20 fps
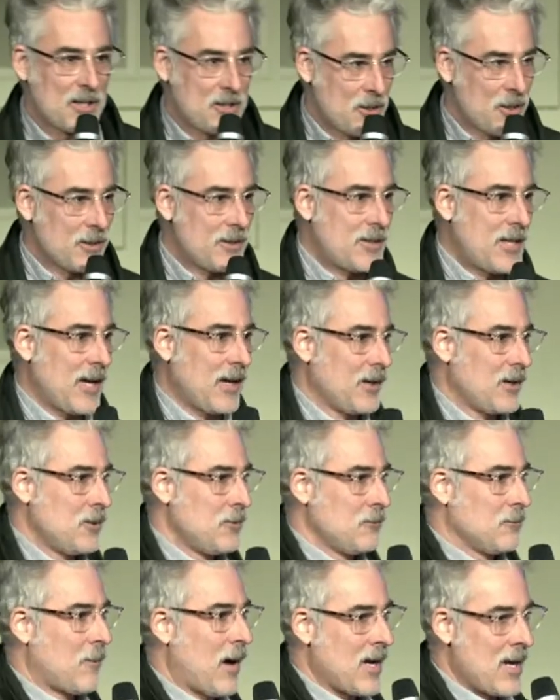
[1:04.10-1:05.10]
should tell
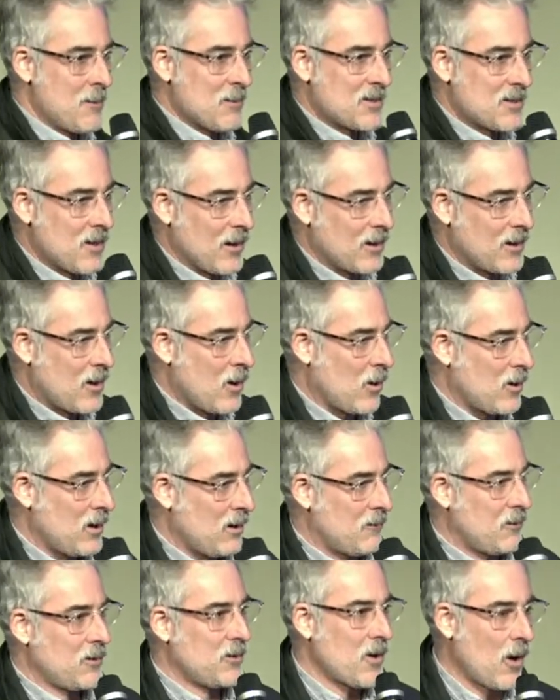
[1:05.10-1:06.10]
you, my name is Doug Cody,
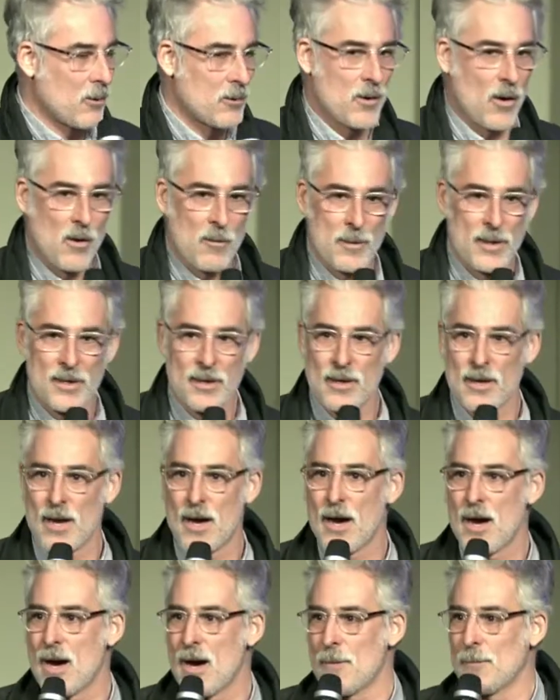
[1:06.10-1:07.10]
if you don't know me.
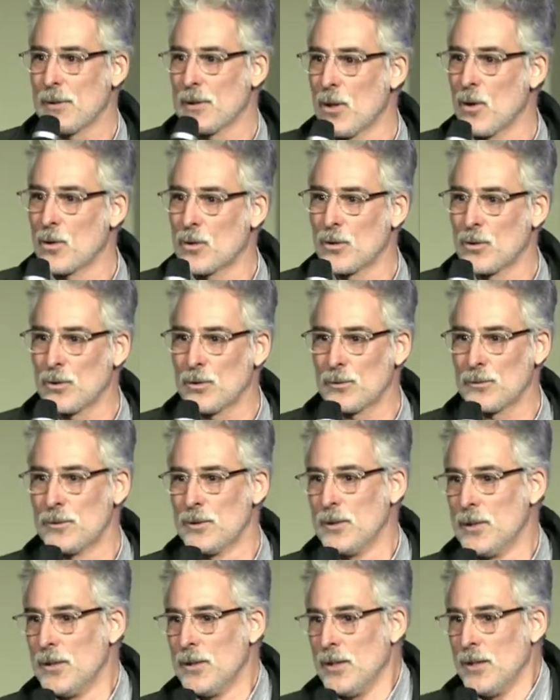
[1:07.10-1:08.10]
I'm a local
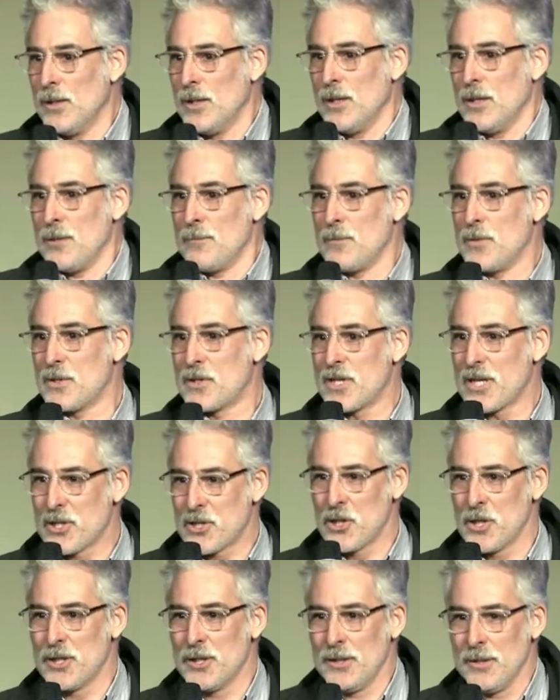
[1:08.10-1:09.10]

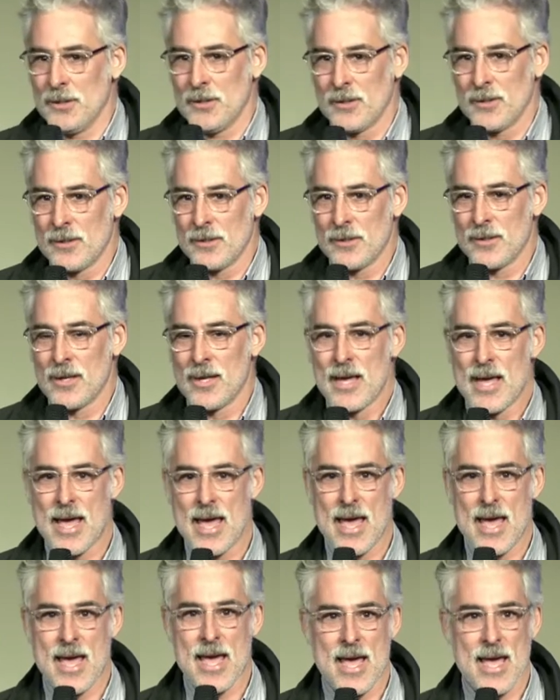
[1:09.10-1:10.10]
musician
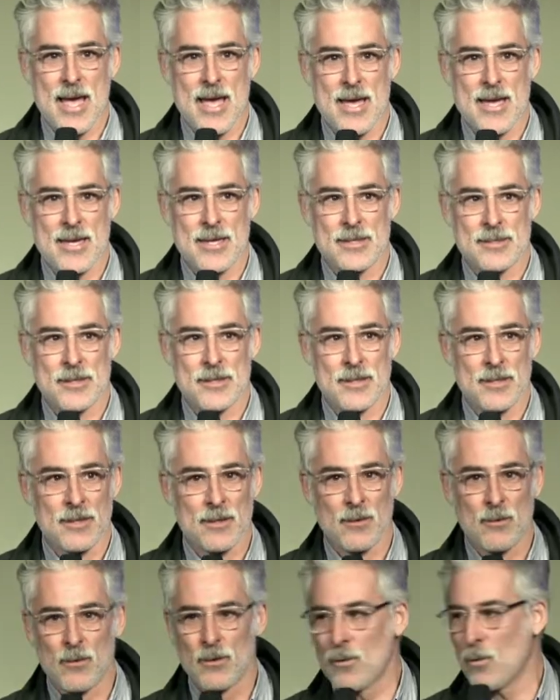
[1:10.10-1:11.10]
and
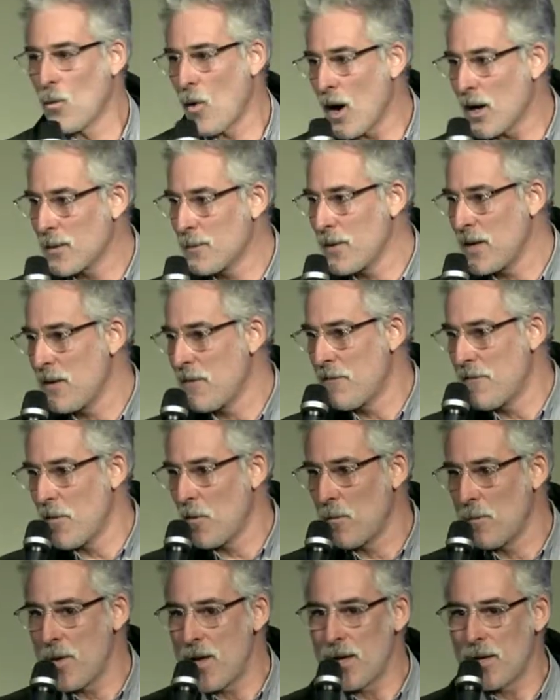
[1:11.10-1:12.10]
wannabe
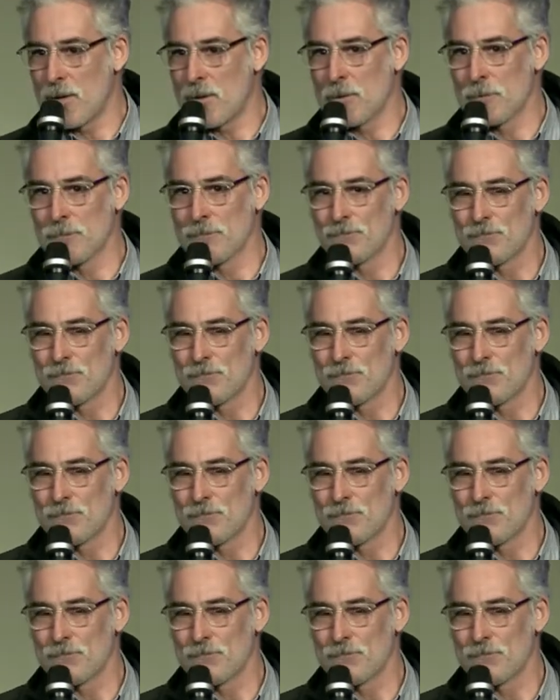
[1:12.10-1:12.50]
filmmaker.